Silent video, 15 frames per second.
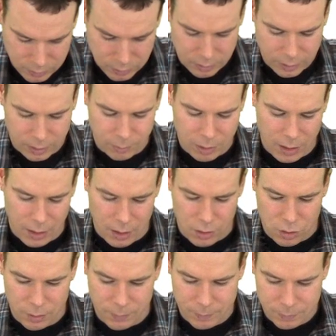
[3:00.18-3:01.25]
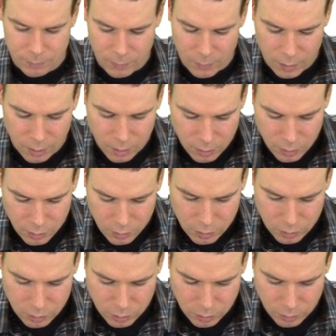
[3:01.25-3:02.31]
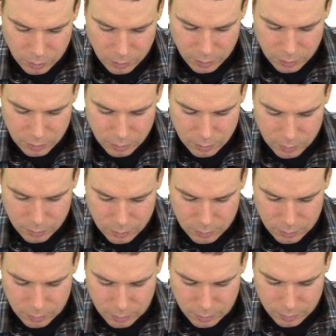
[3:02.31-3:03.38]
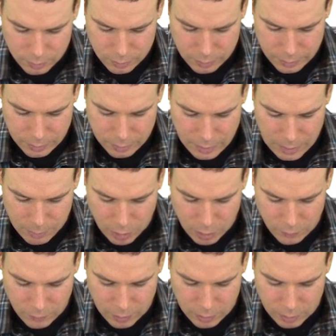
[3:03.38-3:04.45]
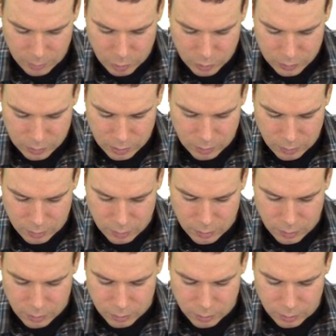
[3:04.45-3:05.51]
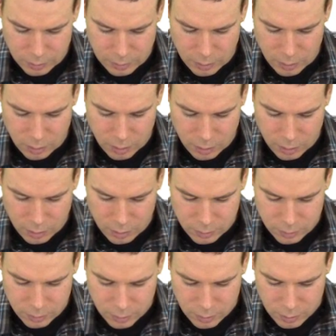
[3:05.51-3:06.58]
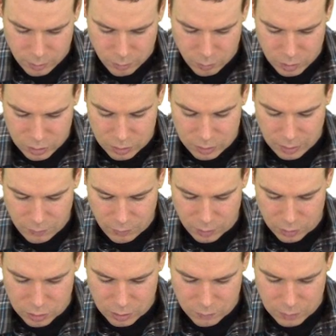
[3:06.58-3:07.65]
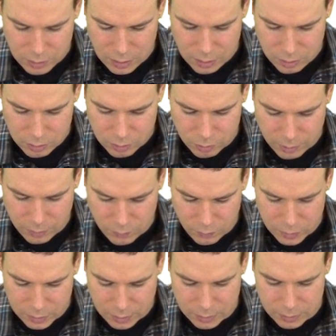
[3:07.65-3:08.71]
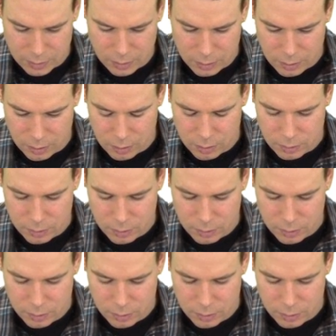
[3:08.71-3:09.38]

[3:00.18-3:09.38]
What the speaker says: So that'll be h. So let's name our variables here. So let r, which is a function of t, so we'll emphasize that here.